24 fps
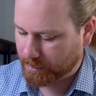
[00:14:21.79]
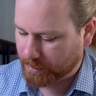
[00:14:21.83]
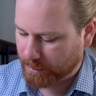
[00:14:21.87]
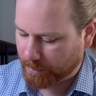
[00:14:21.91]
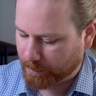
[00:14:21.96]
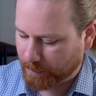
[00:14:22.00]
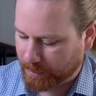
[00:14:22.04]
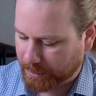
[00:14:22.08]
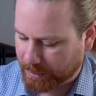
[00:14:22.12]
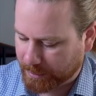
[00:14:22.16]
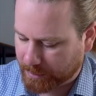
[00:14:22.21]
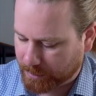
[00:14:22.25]

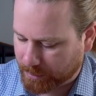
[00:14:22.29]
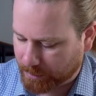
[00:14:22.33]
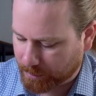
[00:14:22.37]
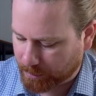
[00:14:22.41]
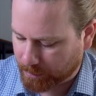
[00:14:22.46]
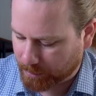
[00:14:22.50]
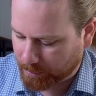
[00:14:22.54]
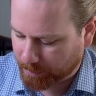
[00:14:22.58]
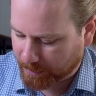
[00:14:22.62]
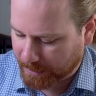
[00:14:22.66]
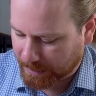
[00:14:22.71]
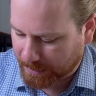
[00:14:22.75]
then we need
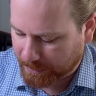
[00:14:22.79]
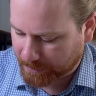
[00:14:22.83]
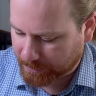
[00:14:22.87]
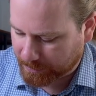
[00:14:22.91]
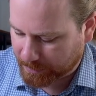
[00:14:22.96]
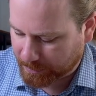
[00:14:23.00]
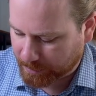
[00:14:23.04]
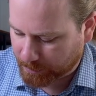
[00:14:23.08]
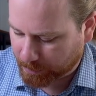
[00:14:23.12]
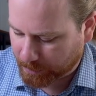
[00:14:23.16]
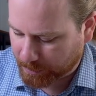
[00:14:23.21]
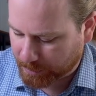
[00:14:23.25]
to
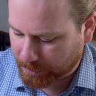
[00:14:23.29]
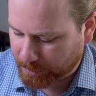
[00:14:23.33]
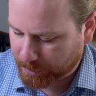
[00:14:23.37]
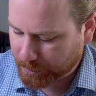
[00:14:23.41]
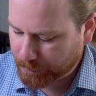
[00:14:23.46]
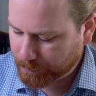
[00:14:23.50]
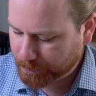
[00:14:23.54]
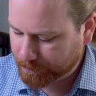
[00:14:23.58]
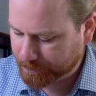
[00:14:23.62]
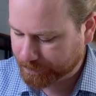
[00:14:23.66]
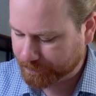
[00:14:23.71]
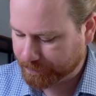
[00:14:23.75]
balance this with a
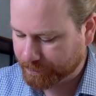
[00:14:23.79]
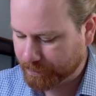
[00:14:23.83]
2.